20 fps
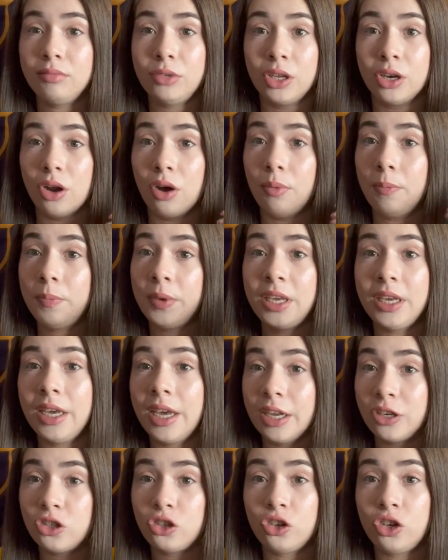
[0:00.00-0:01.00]

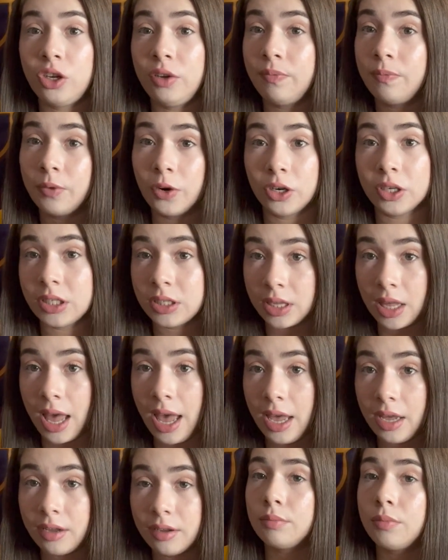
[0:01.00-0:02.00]
PSG first
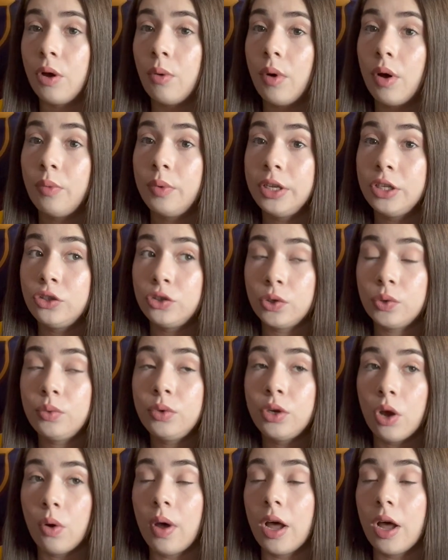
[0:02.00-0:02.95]
leg. But what we do know